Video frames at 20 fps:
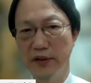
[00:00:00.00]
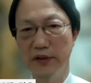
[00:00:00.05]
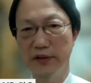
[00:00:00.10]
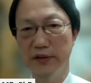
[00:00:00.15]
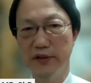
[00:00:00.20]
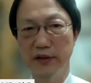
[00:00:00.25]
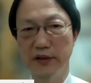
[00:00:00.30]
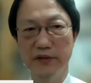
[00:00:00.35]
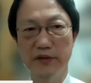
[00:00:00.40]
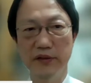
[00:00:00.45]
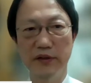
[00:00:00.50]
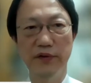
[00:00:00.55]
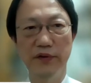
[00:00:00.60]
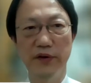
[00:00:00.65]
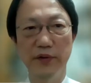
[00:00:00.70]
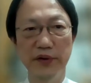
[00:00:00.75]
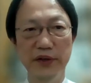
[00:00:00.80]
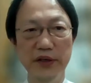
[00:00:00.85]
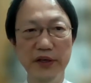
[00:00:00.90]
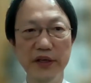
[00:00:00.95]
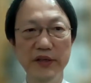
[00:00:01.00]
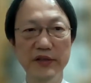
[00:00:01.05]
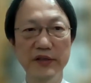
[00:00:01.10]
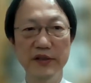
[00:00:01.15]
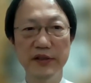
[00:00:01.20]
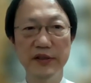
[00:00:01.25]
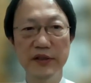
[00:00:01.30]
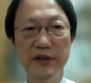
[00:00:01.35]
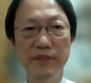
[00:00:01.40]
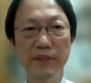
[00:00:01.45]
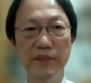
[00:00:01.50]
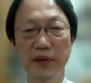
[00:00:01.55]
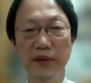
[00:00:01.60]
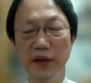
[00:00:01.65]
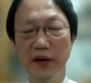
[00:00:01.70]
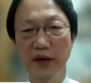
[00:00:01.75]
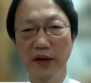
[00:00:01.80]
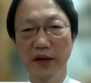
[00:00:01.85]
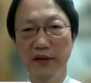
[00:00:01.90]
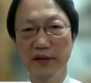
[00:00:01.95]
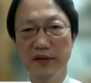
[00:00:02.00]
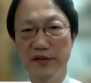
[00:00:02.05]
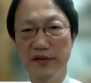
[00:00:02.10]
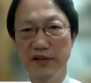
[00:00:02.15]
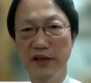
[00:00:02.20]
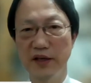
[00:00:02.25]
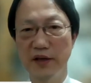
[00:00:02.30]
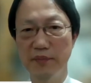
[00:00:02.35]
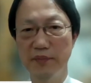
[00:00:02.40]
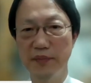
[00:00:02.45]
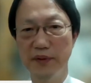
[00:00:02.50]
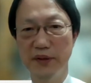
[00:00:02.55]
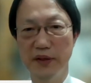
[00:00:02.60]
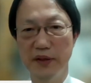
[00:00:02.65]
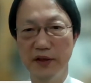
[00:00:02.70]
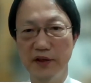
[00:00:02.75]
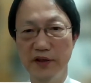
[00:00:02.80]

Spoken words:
is very easy, the same